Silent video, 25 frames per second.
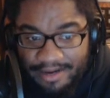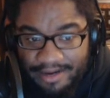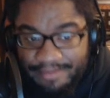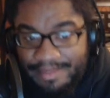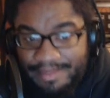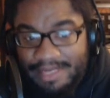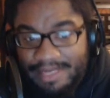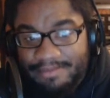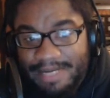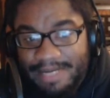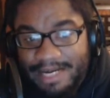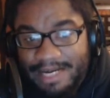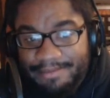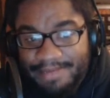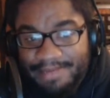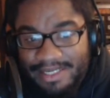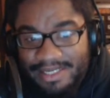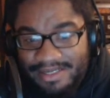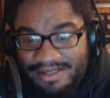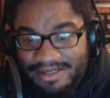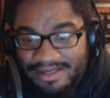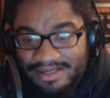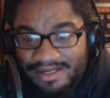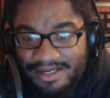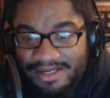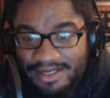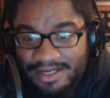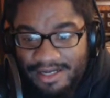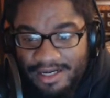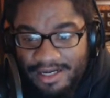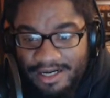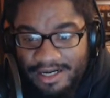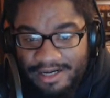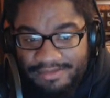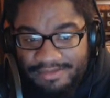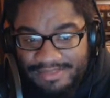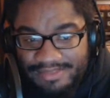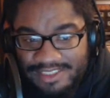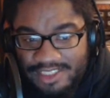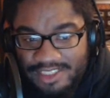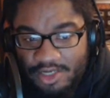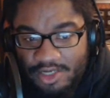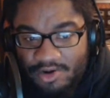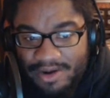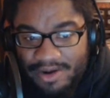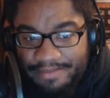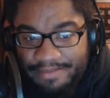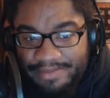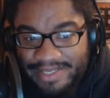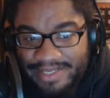my opinion.
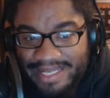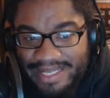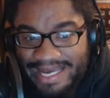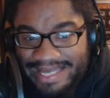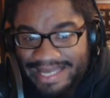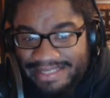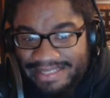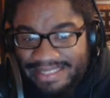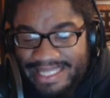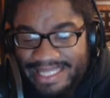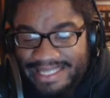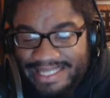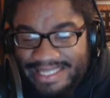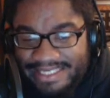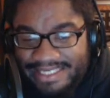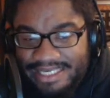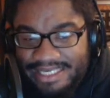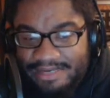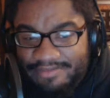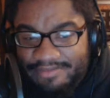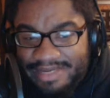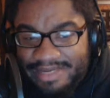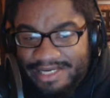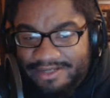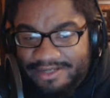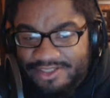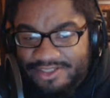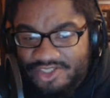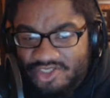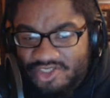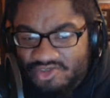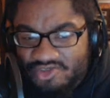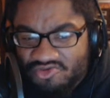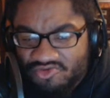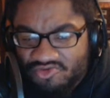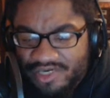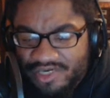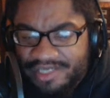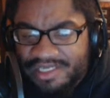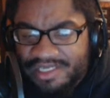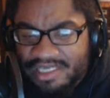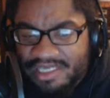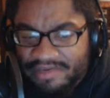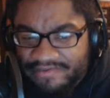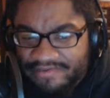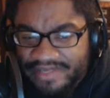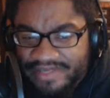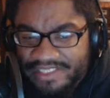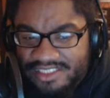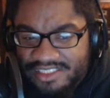So I'm glad that they didn't make her strictly
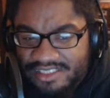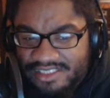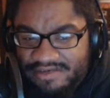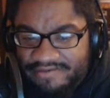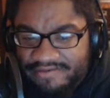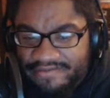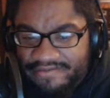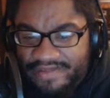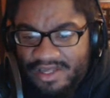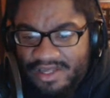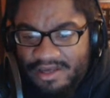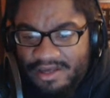defensive,